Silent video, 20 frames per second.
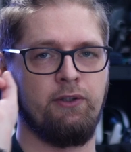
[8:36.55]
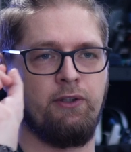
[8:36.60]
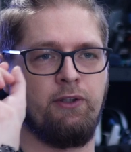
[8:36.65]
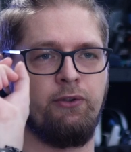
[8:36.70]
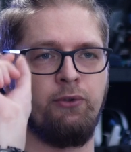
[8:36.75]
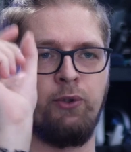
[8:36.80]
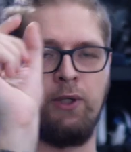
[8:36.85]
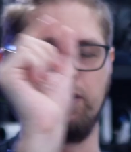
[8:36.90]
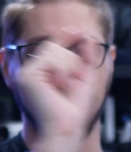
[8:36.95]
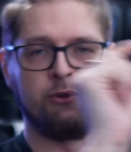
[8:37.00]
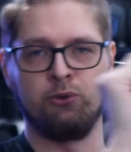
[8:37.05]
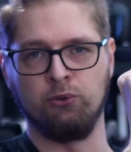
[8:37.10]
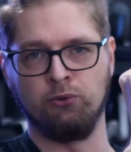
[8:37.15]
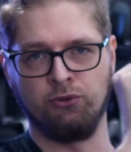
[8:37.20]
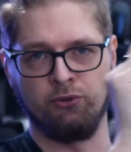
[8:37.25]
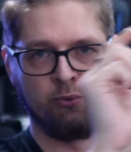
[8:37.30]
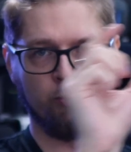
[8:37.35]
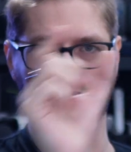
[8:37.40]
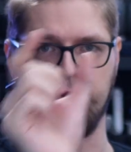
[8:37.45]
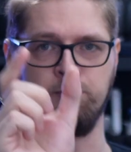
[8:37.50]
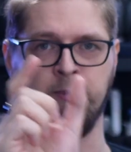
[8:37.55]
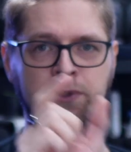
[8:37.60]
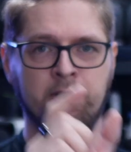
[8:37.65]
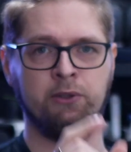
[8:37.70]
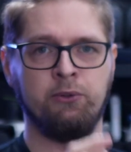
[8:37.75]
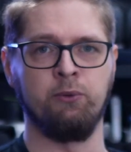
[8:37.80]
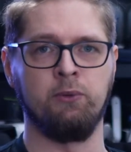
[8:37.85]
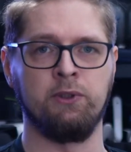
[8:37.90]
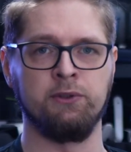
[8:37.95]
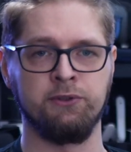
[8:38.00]
you can choose which model
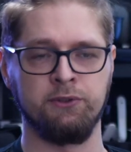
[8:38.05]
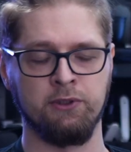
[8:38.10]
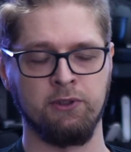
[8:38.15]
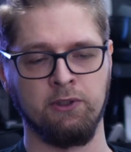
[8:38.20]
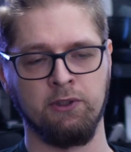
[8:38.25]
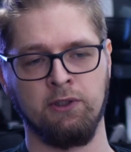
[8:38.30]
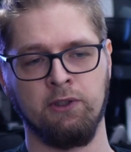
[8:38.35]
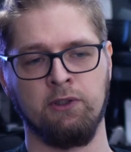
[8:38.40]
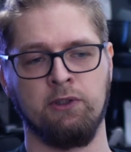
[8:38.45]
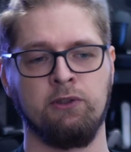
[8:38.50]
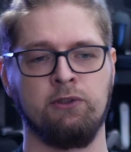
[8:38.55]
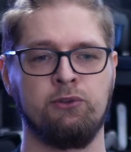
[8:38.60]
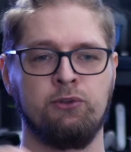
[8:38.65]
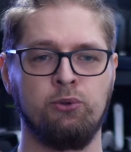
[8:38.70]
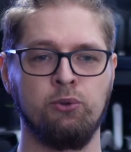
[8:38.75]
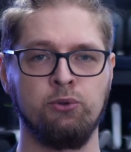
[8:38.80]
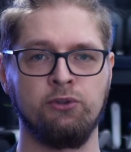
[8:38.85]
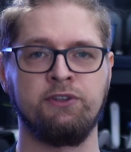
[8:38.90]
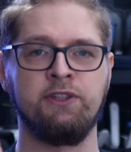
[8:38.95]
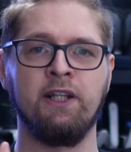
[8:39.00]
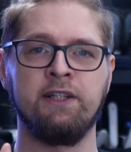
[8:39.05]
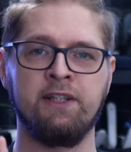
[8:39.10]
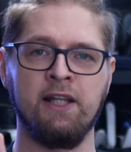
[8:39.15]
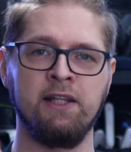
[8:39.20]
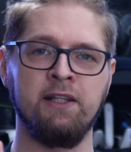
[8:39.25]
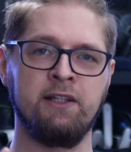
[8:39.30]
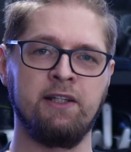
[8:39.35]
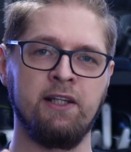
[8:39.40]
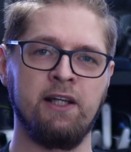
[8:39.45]
you want, choose the 10